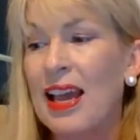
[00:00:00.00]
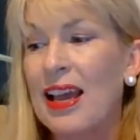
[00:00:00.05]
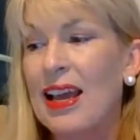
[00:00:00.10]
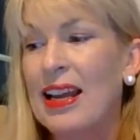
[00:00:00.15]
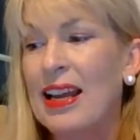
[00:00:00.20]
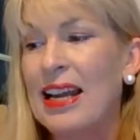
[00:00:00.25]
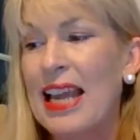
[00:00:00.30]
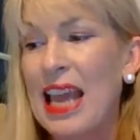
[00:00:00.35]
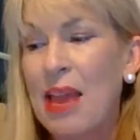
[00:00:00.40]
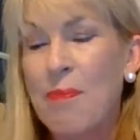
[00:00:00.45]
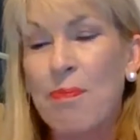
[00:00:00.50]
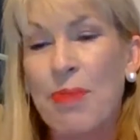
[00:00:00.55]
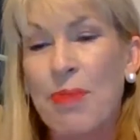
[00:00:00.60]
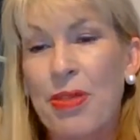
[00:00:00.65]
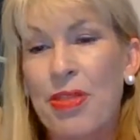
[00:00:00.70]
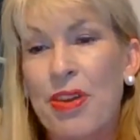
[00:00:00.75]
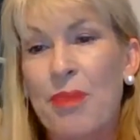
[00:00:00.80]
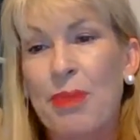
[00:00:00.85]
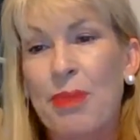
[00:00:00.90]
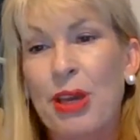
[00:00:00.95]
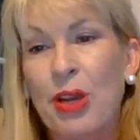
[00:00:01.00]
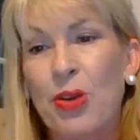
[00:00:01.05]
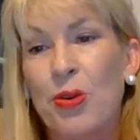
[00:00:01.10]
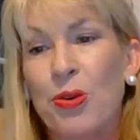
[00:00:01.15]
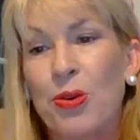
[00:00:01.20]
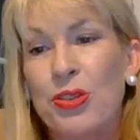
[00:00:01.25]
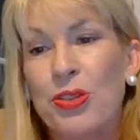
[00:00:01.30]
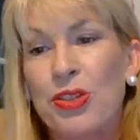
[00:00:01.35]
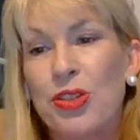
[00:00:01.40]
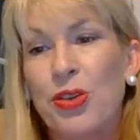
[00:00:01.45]
an empathy,
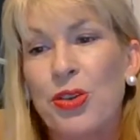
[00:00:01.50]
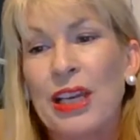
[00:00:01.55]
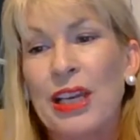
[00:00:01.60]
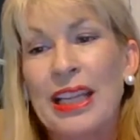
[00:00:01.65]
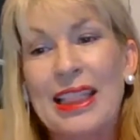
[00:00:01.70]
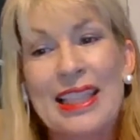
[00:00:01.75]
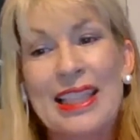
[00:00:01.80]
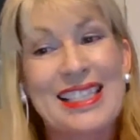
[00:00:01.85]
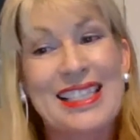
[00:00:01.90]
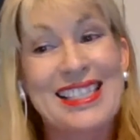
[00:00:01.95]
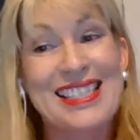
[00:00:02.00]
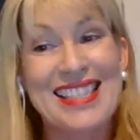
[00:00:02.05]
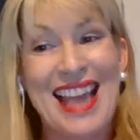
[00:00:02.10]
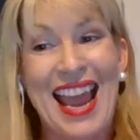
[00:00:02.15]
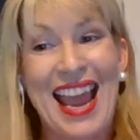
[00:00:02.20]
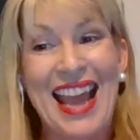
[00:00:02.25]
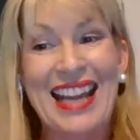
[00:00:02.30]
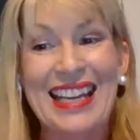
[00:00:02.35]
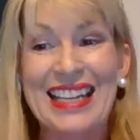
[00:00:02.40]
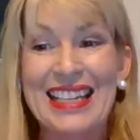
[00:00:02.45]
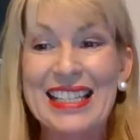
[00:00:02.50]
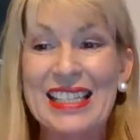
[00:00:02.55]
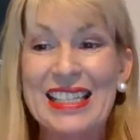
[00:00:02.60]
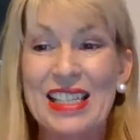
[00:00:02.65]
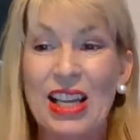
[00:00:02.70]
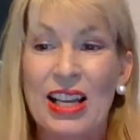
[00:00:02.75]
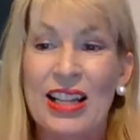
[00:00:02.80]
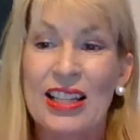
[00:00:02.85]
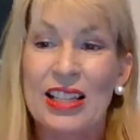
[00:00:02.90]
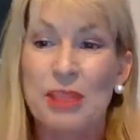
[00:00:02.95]
because you get the sadness
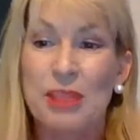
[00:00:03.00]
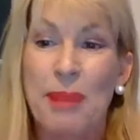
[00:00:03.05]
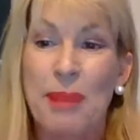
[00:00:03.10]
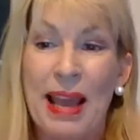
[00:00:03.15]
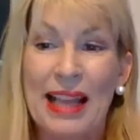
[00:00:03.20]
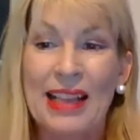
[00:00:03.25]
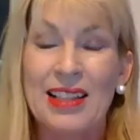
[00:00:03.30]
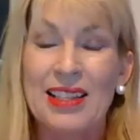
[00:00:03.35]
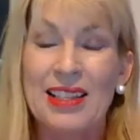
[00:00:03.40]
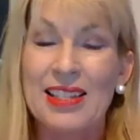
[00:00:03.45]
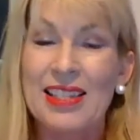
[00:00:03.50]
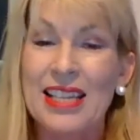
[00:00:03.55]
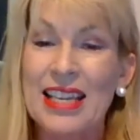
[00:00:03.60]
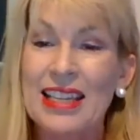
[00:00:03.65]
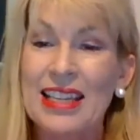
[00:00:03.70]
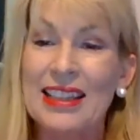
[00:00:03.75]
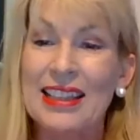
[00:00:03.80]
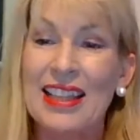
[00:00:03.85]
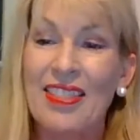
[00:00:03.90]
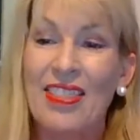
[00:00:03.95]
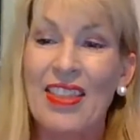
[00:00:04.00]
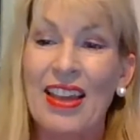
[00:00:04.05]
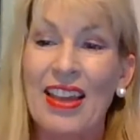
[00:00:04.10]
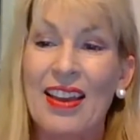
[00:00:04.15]
in this battle scene that